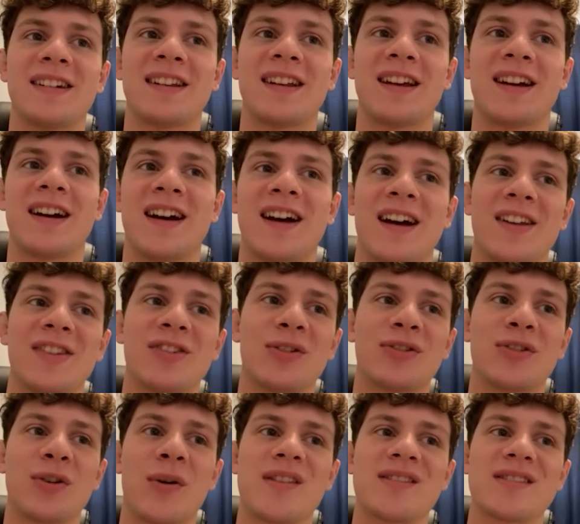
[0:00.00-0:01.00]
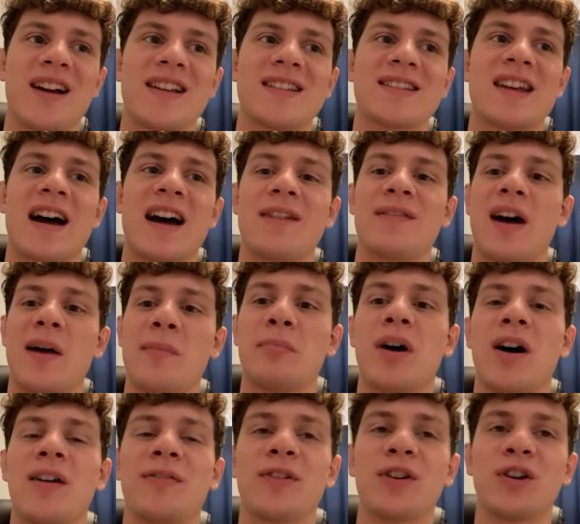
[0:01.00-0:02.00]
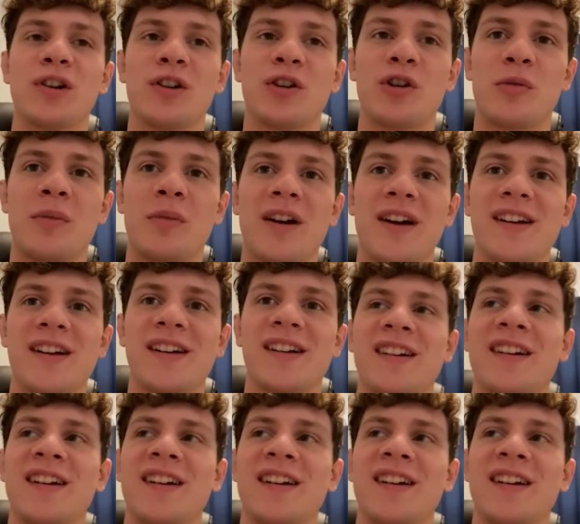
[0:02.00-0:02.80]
Uh, so it's always nice to have that buffer a little bit,